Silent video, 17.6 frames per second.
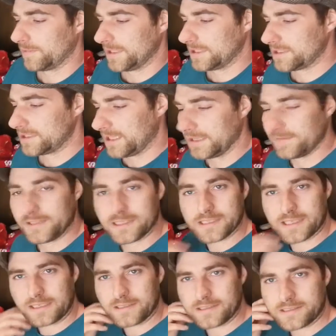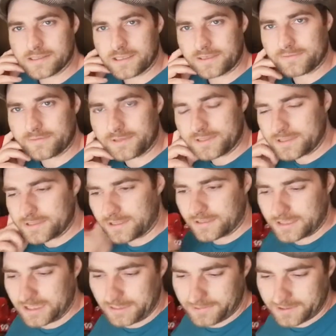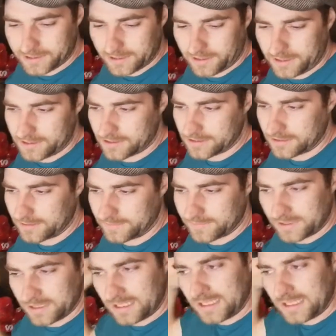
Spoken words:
British safety standards and everything, so cheap China stuff.